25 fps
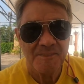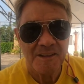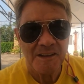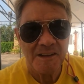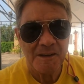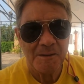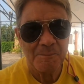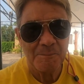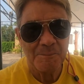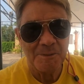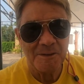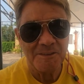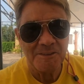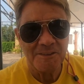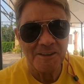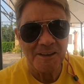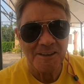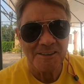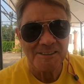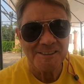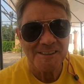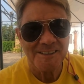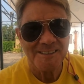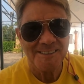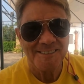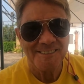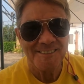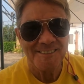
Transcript: Can't beat that.